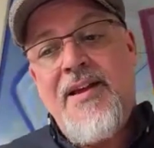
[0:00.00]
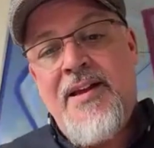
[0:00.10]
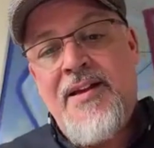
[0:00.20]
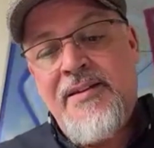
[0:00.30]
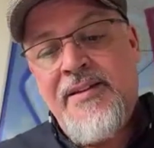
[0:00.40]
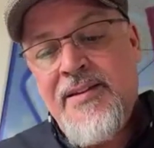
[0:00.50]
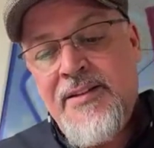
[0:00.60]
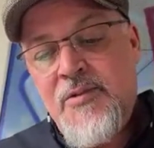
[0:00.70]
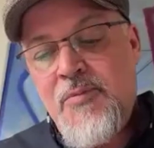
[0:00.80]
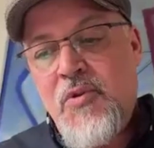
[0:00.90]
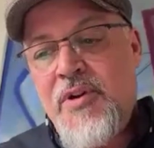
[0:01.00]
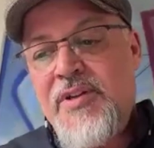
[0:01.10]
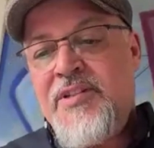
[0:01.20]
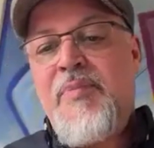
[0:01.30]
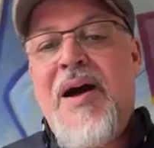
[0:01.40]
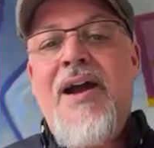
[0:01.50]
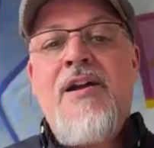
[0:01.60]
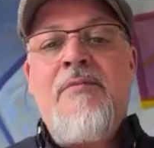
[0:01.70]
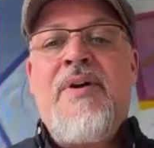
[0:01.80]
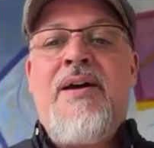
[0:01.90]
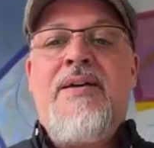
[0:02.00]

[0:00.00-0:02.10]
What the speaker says: get a little more inspired